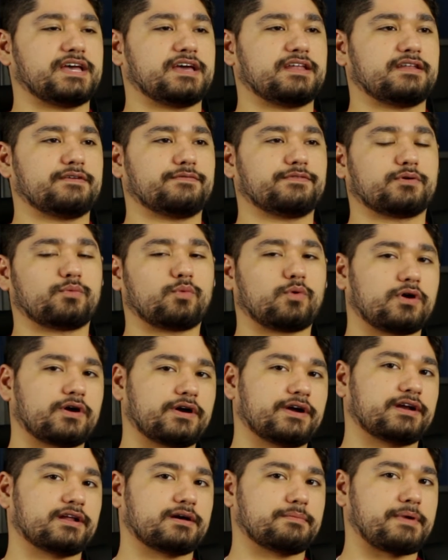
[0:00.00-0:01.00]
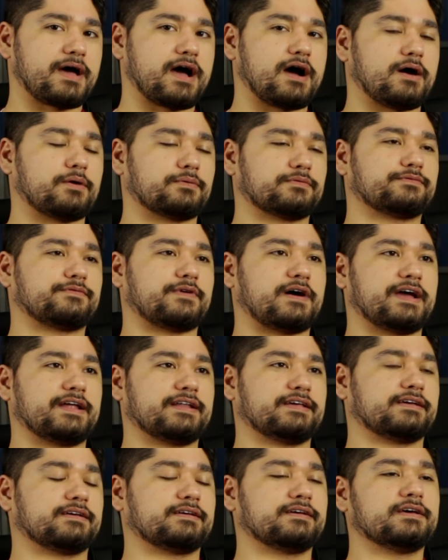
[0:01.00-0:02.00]
And if you're worried about
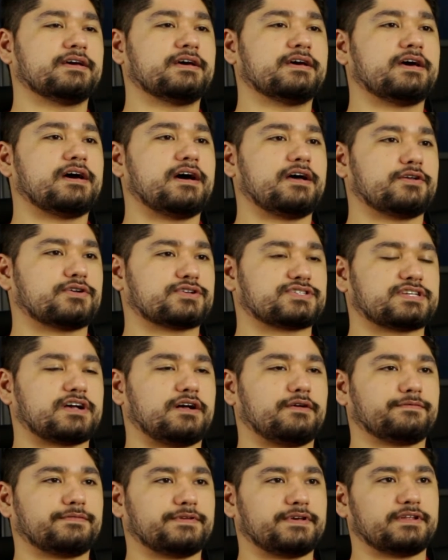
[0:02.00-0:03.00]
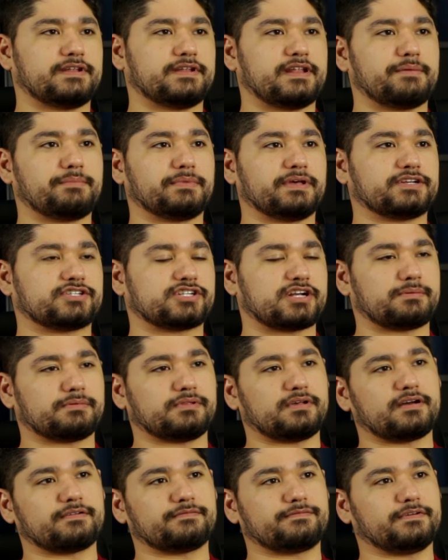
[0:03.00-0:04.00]
finding yourself in an M. Night
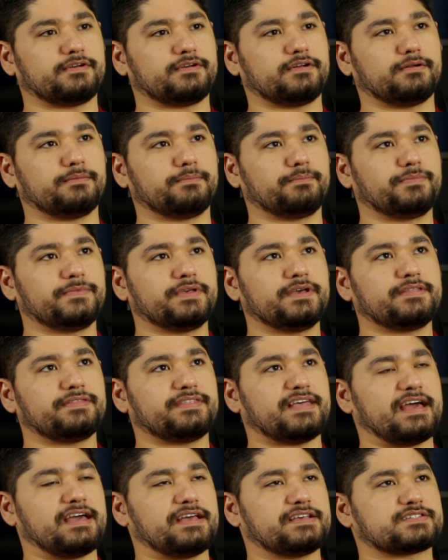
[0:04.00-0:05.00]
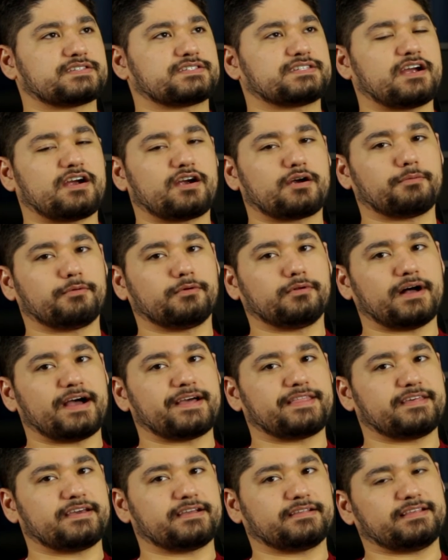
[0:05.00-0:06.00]
Shyamalan film that is terrible,
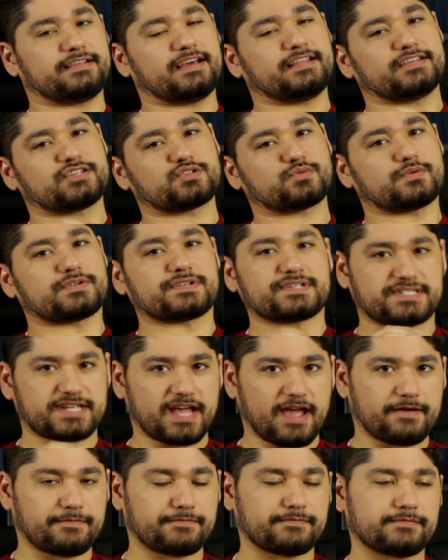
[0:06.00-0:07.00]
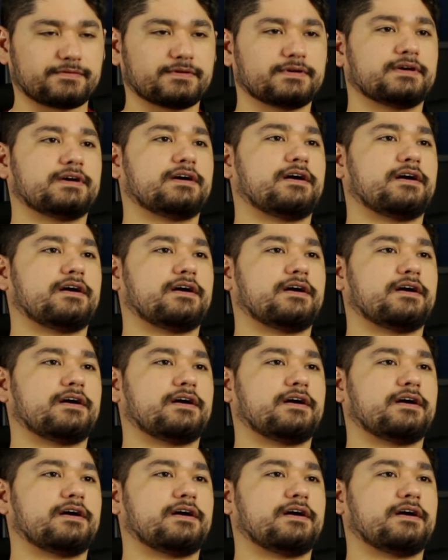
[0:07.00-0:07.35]
I think that this one's safe.